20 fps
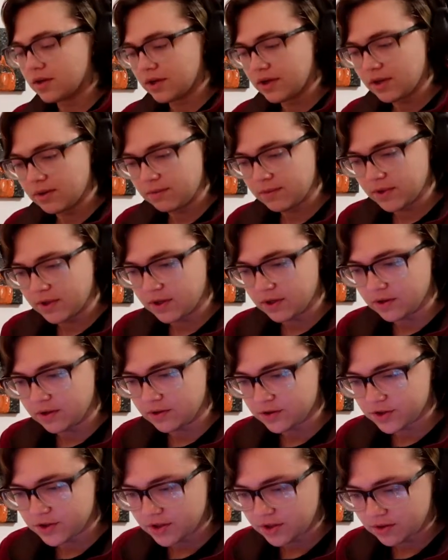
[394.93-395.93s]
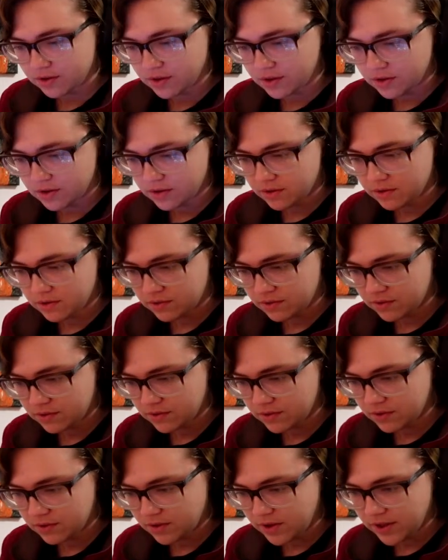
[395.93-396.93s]
I'm gonna share the
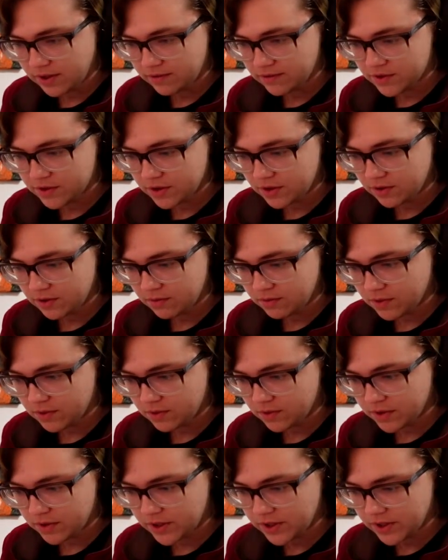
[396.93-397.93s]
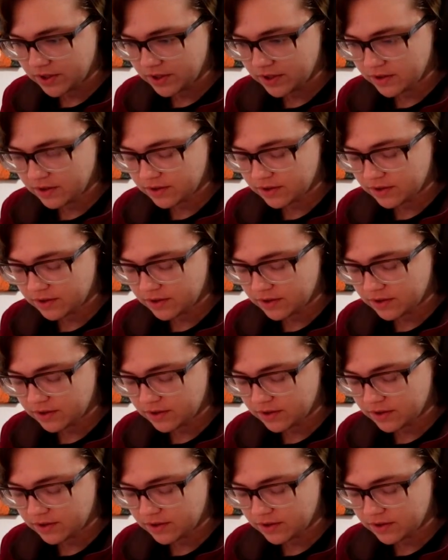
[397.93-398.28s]
live stream real quick.